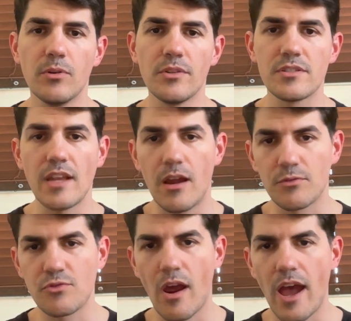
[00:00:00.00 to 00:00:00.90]
The
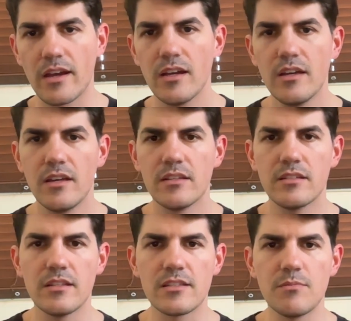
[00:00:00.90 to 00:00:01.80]
soundtrack
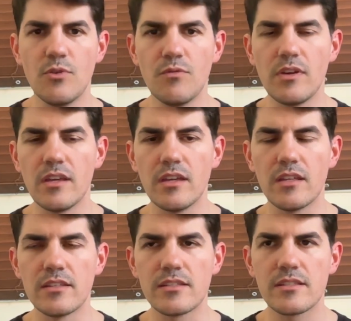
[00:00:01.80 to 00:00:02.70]
to this movie
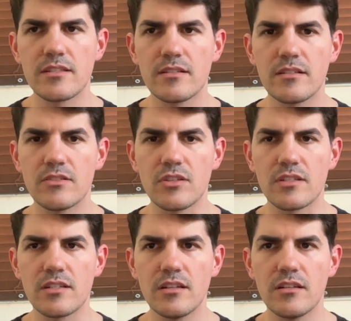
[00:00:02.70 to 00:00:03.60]
is just